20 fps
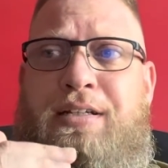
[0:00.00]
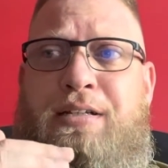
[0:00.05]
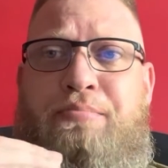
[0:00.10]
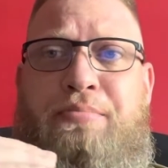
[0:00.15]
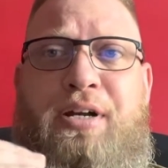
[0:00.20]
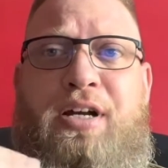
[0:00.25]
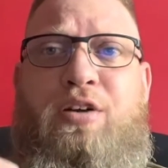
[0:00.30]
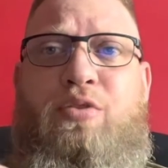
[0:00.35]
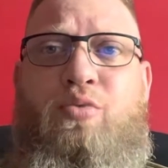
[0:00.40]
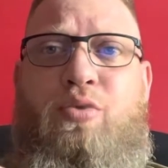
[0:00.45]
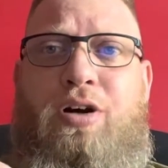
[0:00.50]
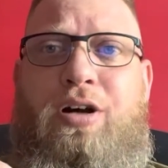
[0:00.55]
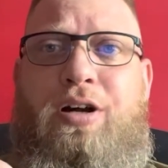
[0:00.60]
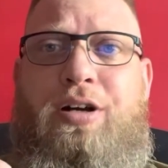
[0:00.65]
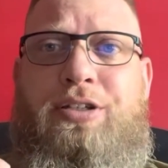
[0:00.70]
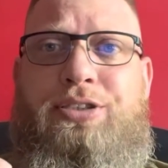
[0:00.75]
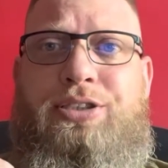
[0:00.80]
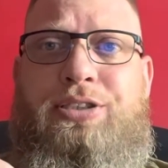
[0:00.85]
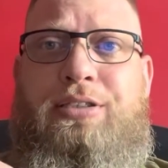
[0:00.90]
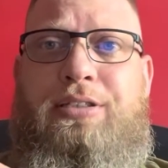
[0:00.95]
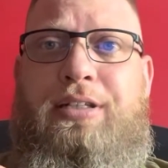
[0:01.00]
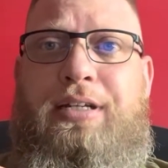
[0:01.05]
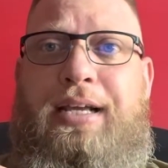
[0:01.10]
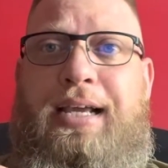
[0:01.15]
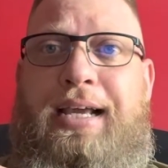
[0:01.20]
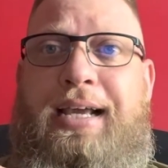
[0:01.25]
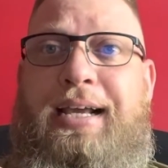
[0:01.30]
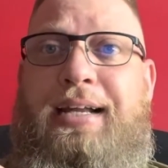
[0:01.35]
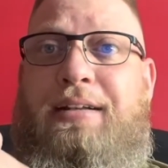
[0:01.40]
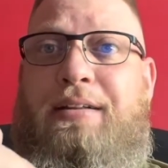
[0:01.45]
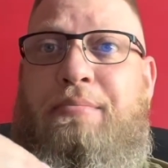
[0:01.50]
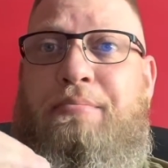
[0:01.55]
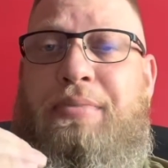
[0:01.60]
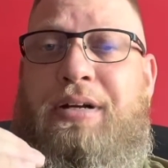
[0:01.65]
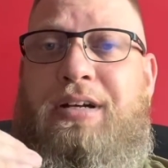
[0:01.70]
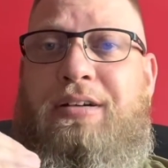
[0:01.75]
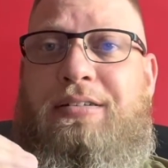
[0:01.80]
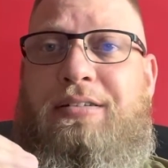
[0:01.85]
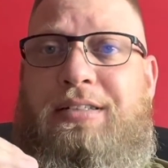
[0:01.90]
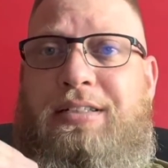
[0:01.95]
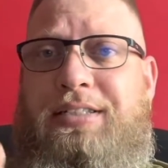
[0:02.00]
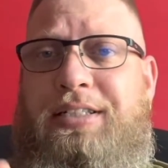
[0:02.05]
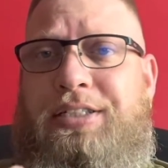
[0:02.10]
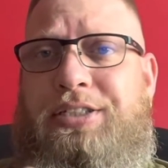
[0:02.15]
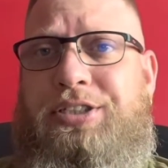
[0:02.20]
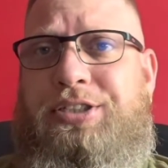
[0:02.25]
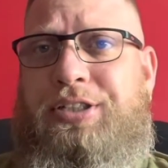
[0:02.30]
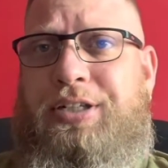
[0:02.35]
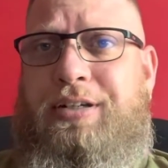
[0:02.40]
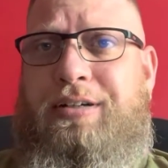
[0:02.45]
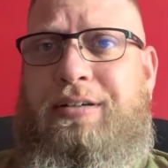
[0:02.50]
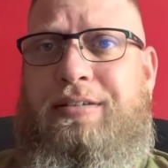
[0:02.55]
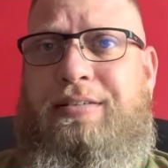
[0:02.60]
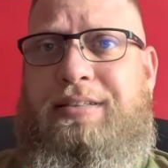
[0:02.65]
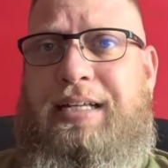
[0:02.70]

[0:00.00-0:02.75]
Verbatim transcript: beard wash and beard conditioner